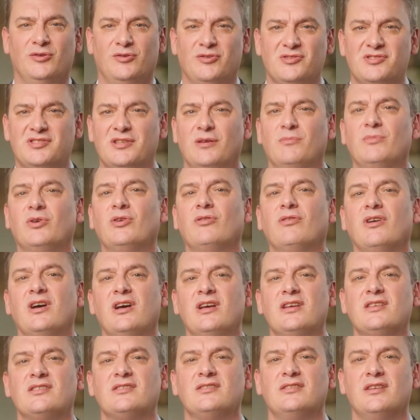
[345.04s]
To
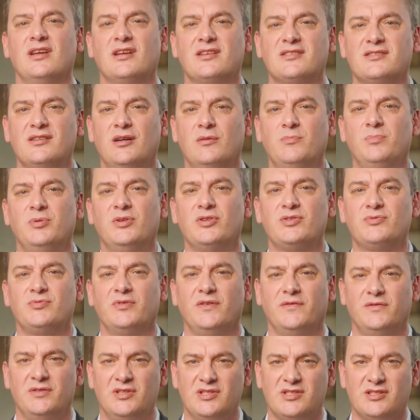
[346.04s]
summarize, the examples
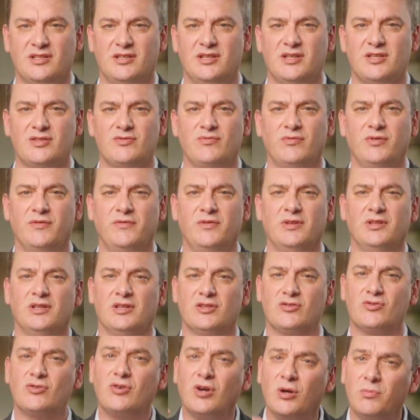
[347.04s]
we've discussed reveal
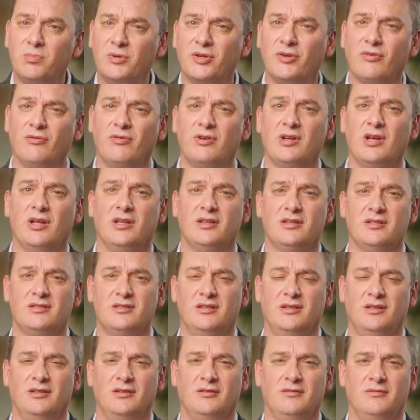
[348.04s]
a troubling
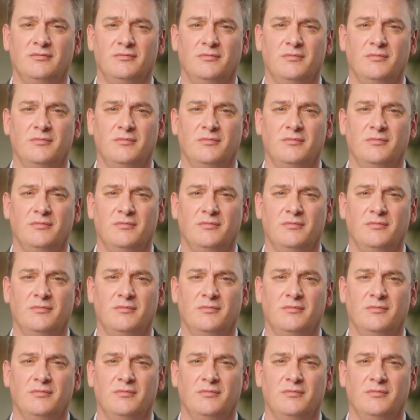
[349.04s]
reality.